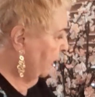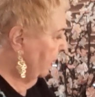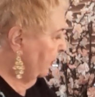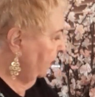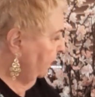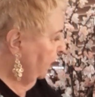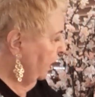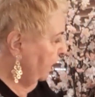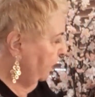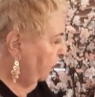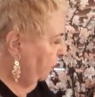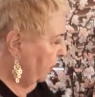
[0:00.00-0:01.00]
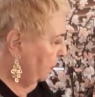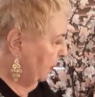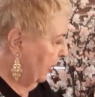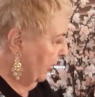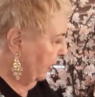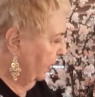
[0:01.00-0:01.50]
keys and 3
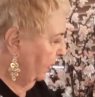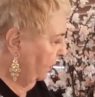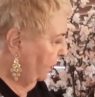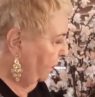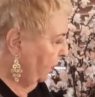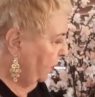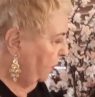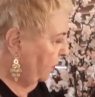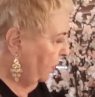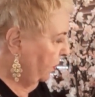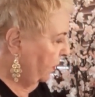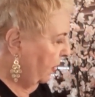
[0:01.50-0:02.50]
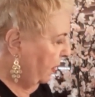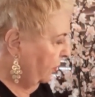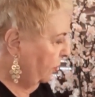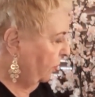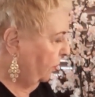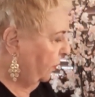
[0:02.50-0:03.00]
black keys. Have you noticed that?
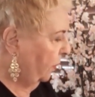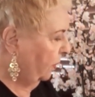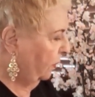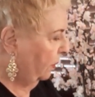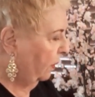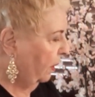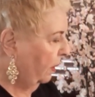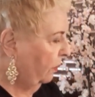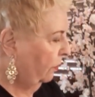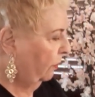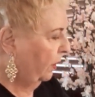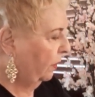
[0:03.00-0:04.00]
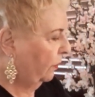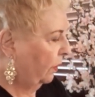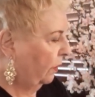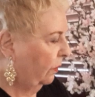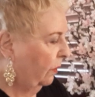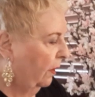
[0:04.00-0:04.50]
2s and
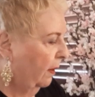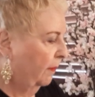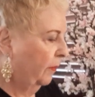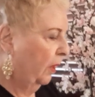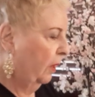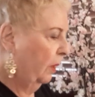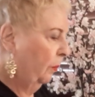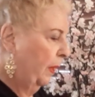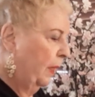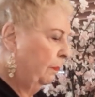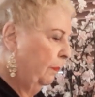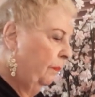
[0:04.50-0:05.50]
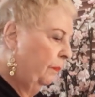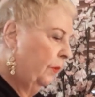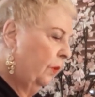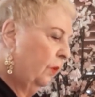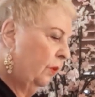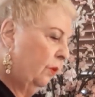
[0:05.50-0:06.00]
3s, all the way up.
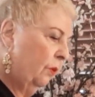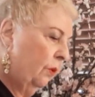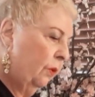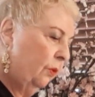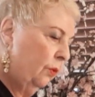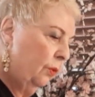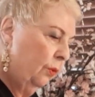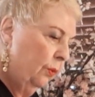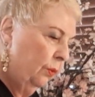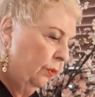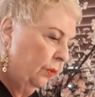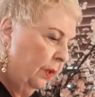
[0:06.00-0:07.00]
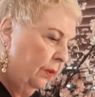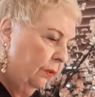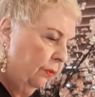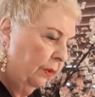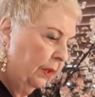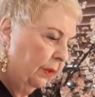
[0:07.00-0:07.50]
2s and
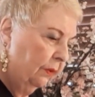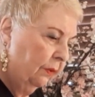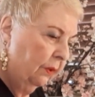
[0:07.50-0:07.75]
3s.